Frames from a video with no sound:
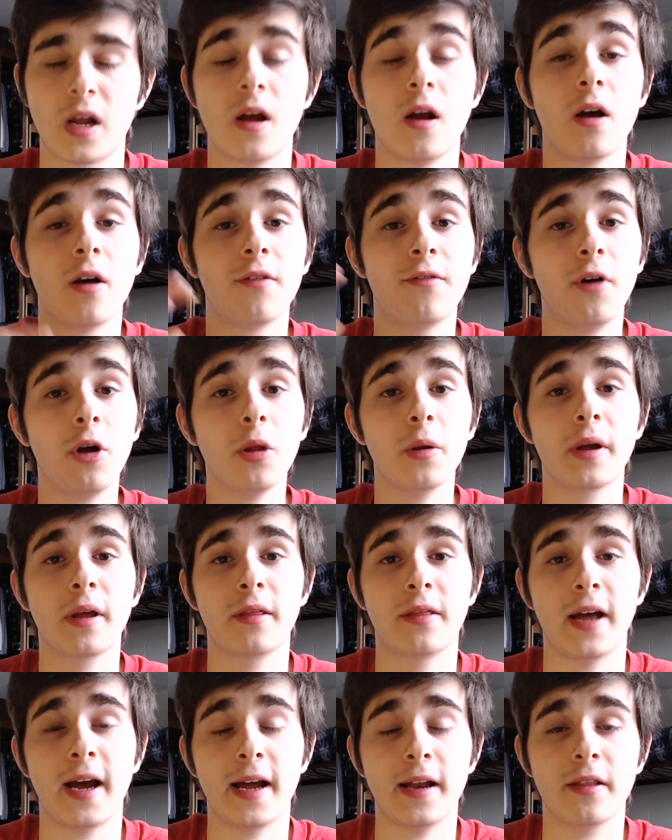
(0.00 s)
Following
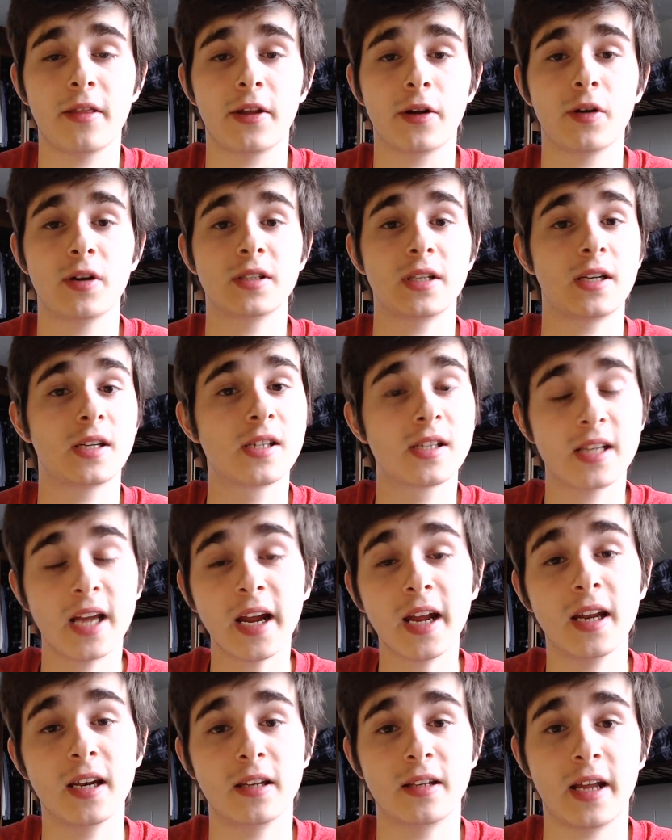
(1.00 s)
that, there is a
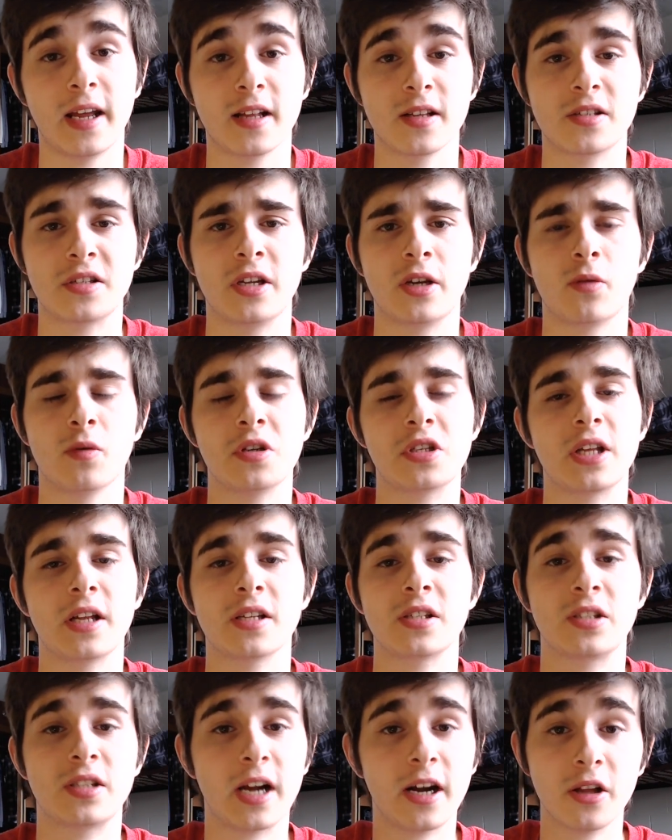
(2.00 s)
second dance sequence that is
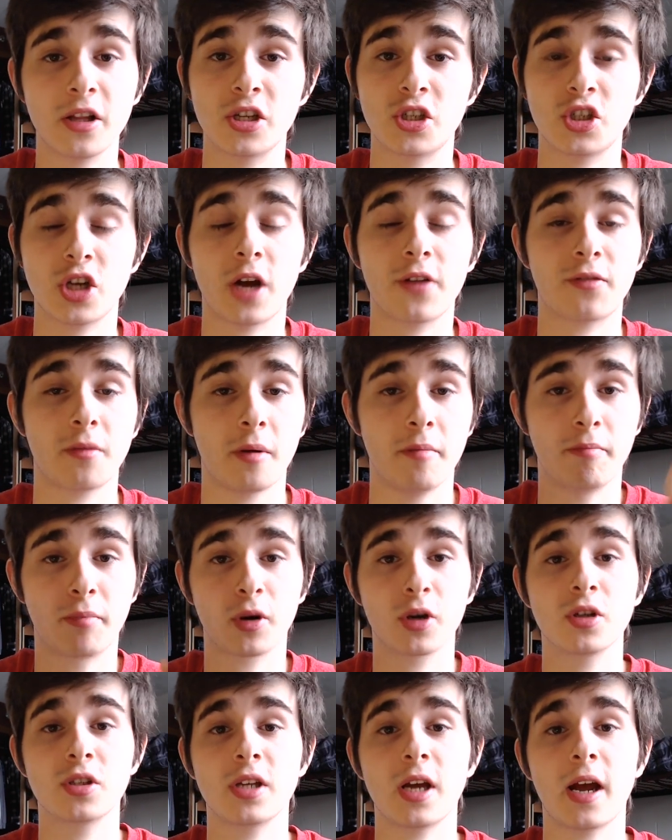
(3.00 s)
entirely shot from a bird's
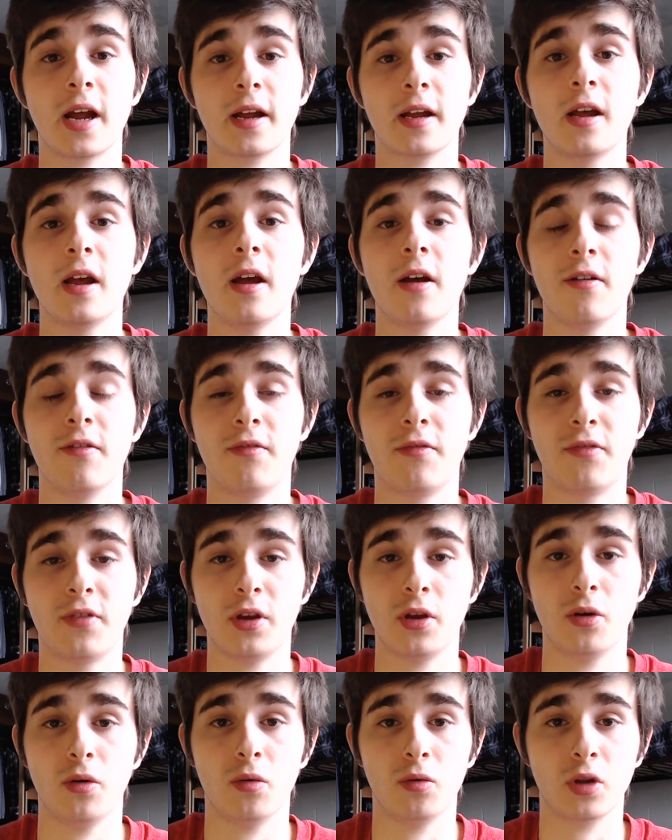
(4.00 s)
eye
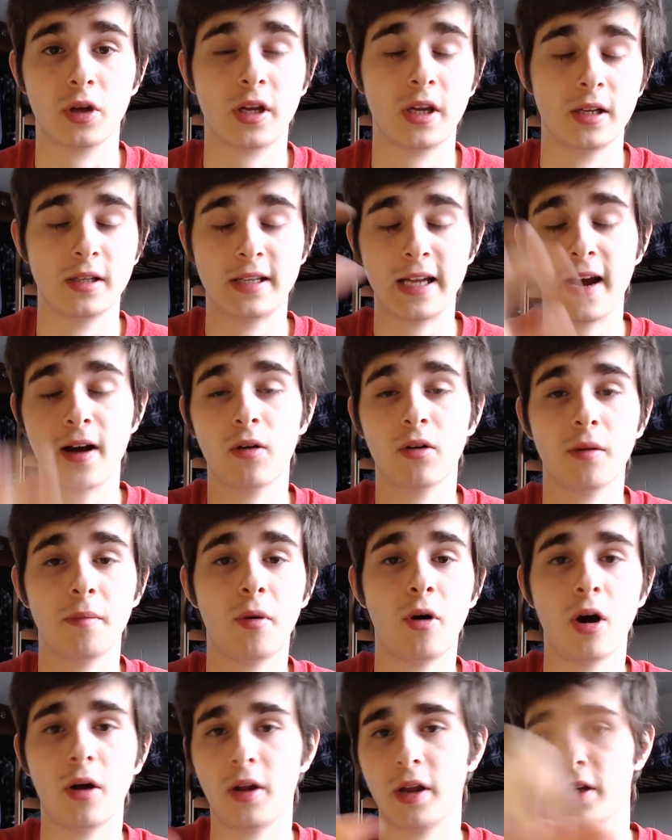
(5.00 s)
view, looking down
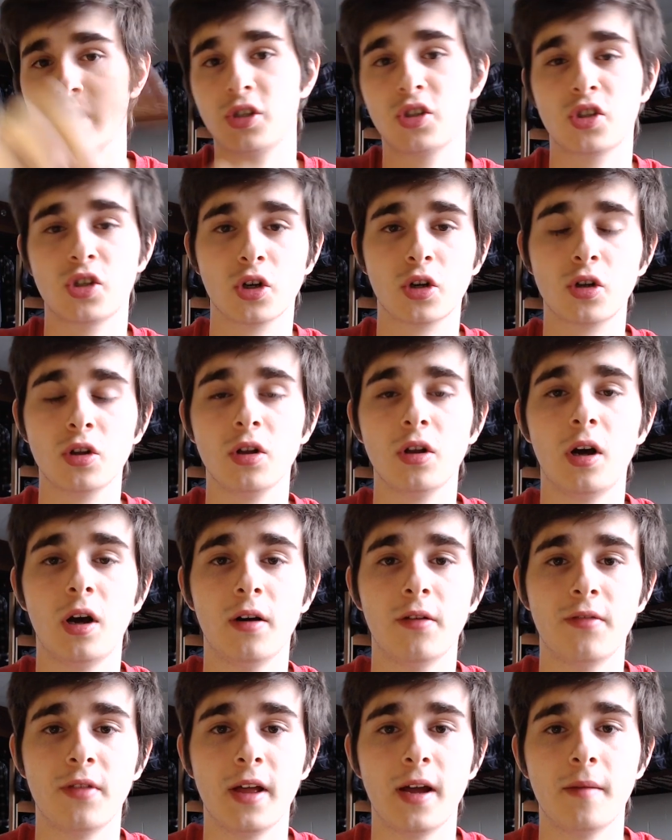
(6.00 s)
upon a circle of
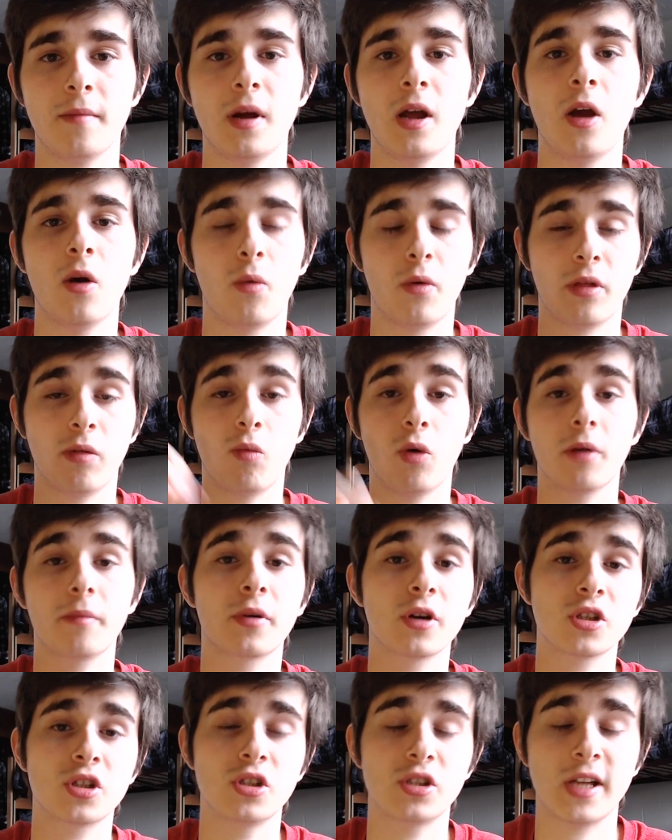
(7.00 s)
them with one
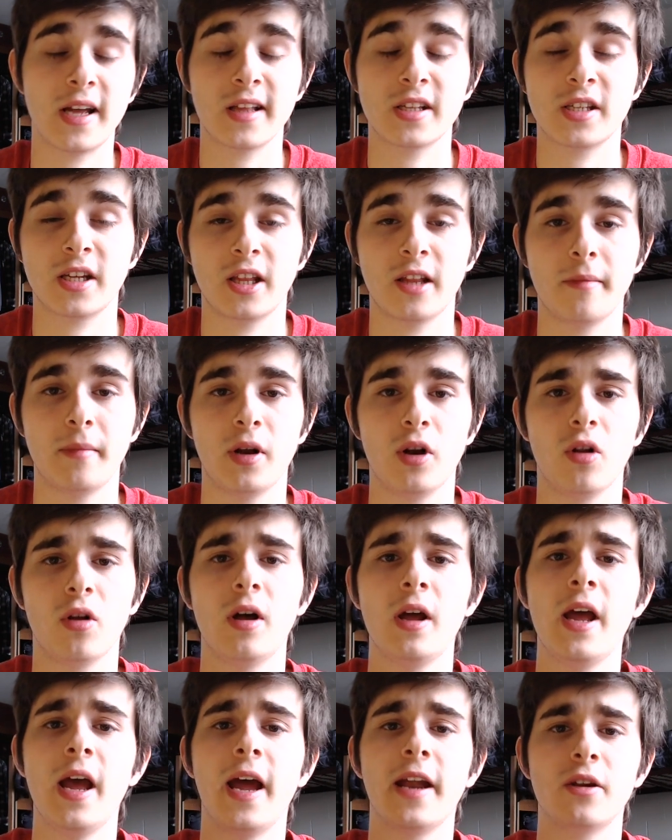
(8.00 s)
person dancing in the middle,
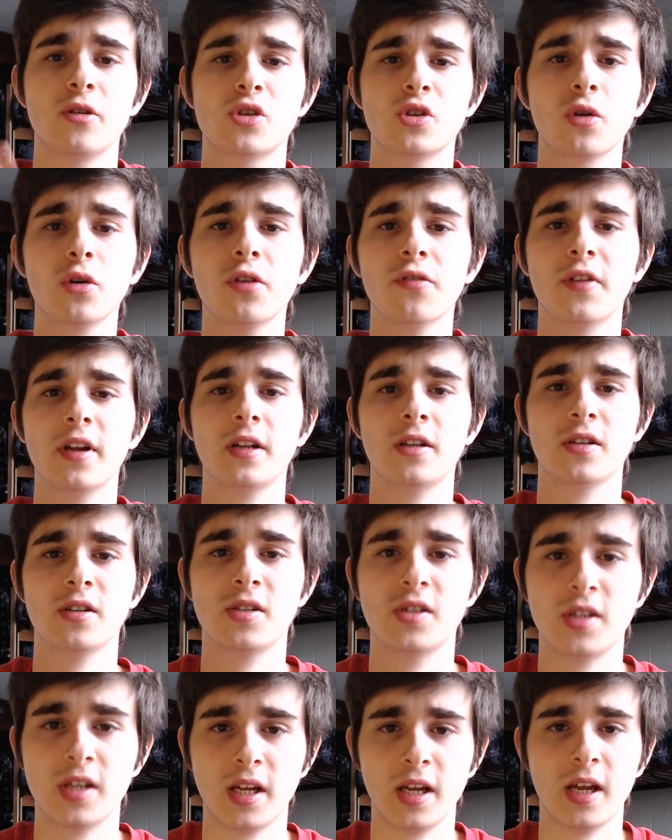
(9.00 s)
and you sort of get to
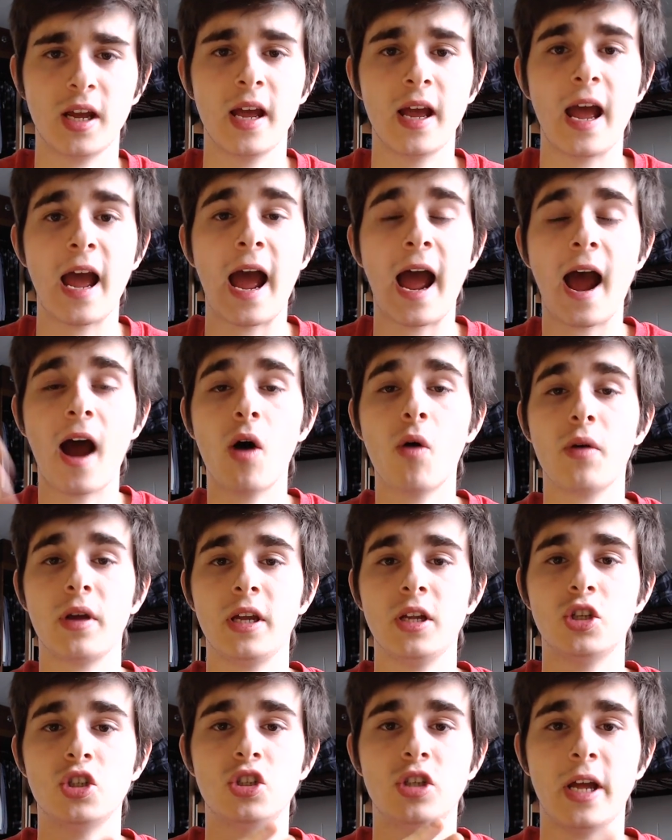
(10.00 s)
see how
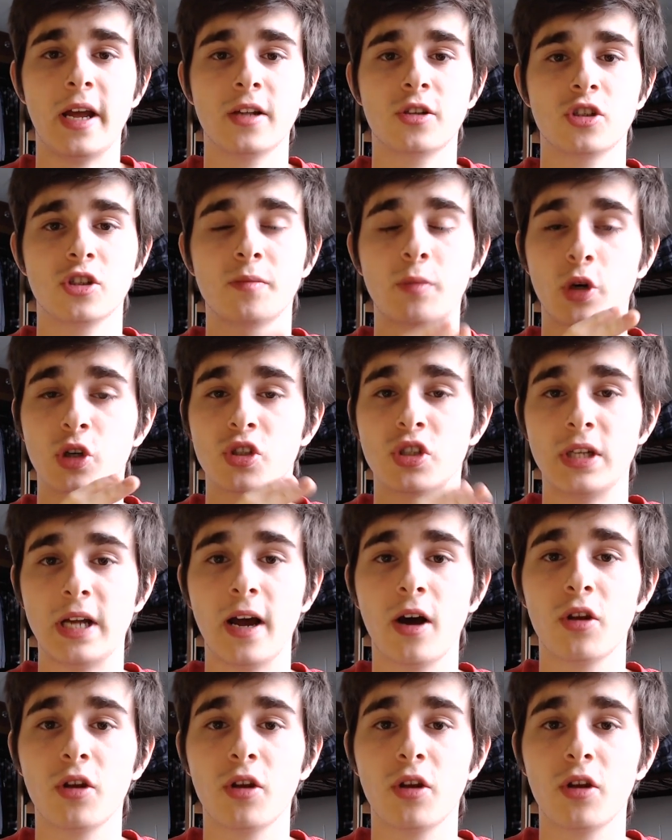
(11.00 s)
each dancer's personality